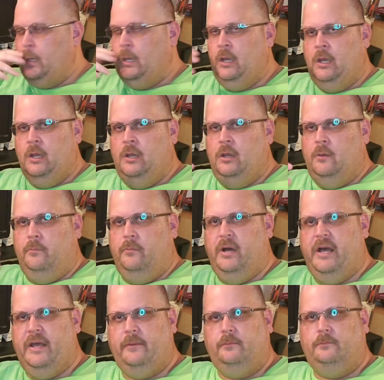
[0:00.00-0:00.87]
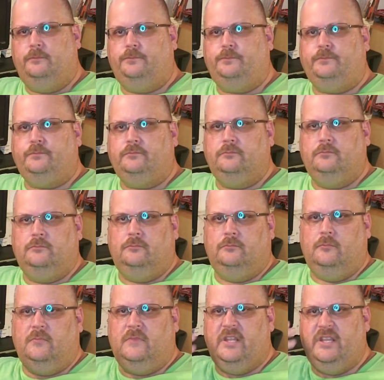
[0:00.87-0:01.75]
But these
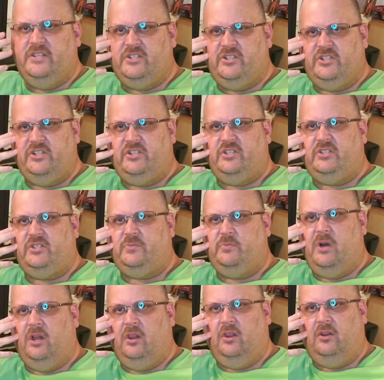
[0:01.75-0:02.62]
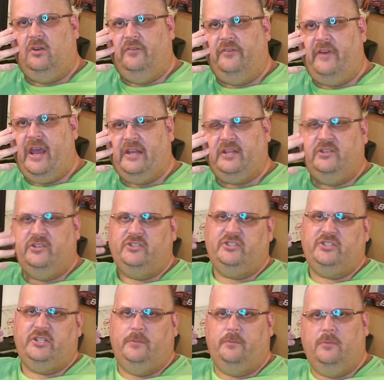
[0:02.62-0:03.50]
are just small little factors, some
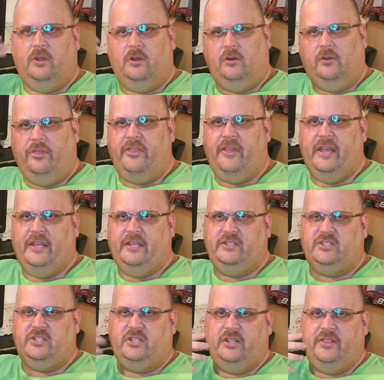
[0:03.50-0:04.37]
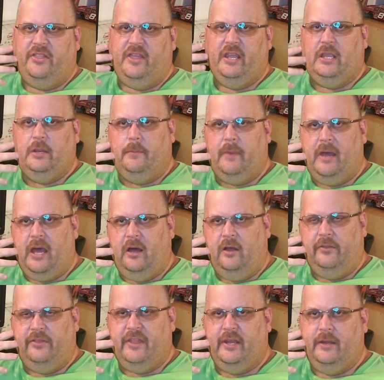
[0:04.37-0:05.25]
little things to think about that
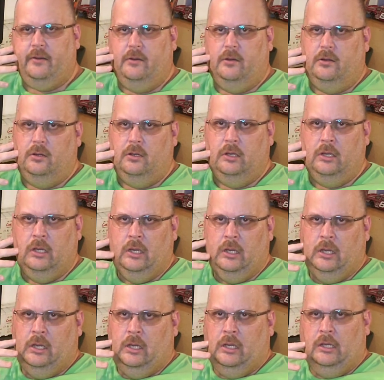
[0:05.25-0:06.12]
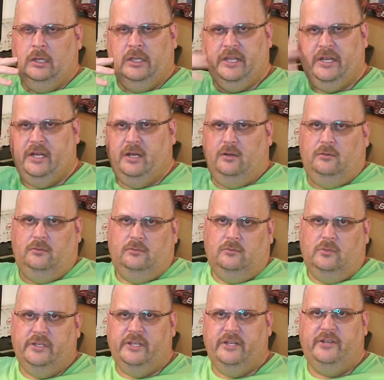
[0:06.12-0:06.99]
you know, when you're
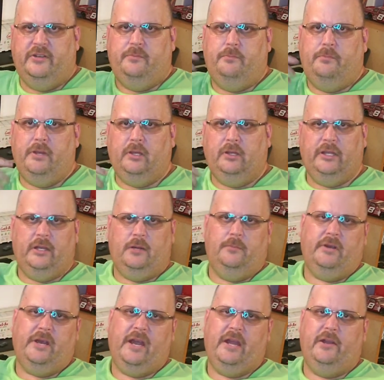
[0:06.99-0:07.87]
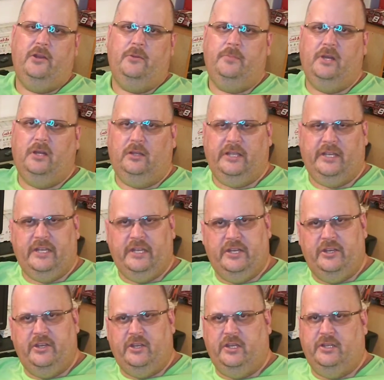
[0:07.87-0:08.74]
building a brand new building and you
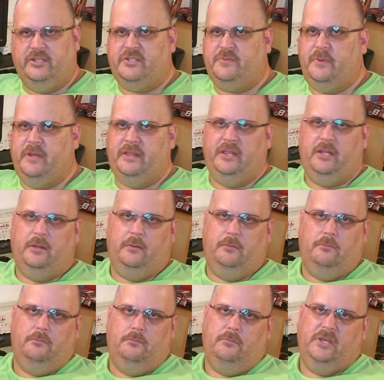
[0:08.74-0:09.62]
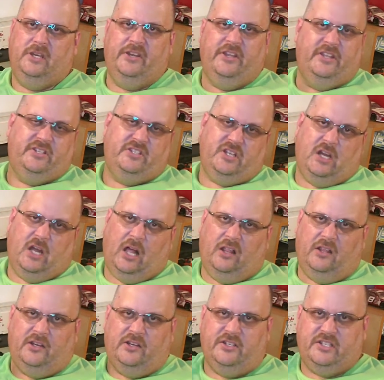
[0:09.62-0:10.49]
could spend the millions of dollars
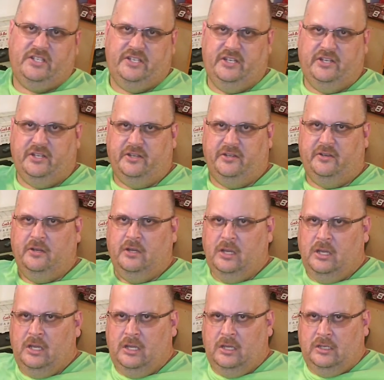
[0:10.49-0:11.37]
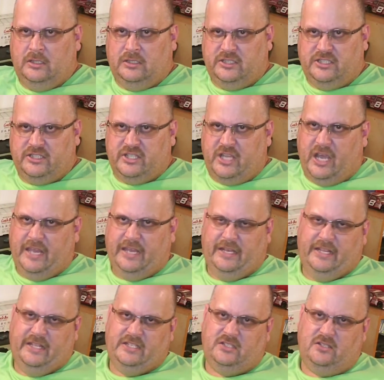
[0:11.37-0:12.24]
and you can design these
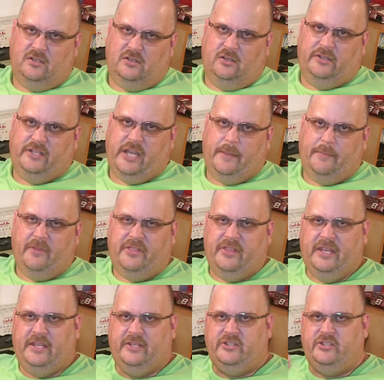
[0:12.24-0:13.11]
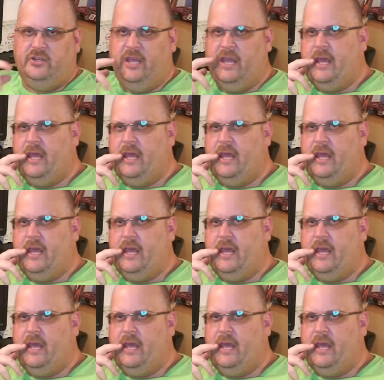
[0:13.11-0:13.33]
little type of things, you can.